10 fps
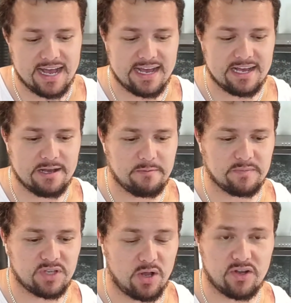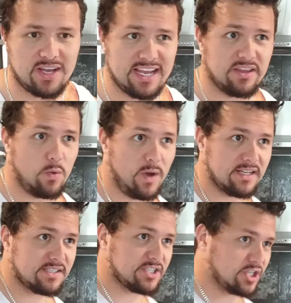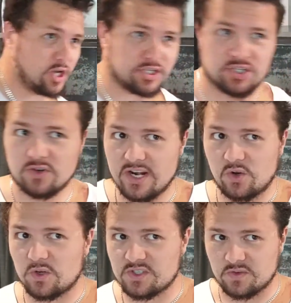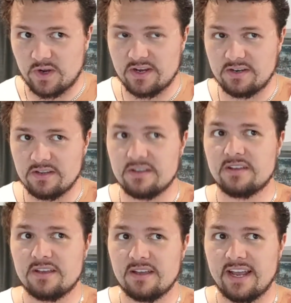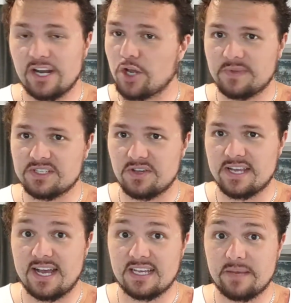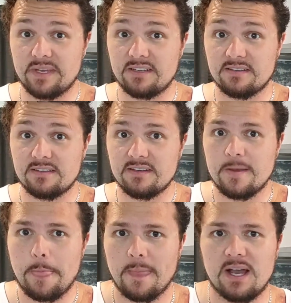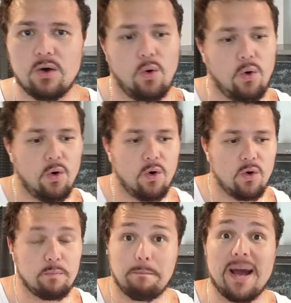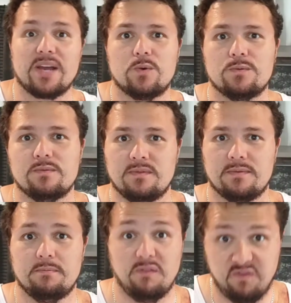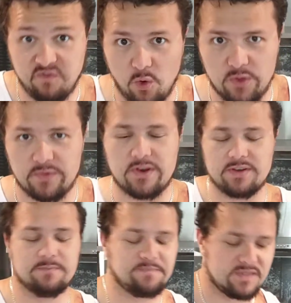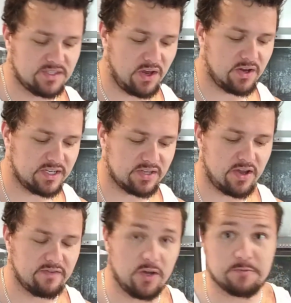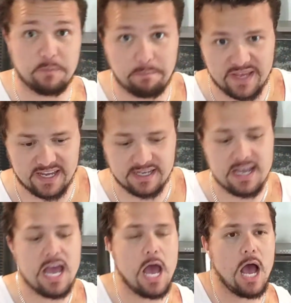I've got either one decision to go straight across the road and hope there's no car coming, or bail before the road. So I decided for option B.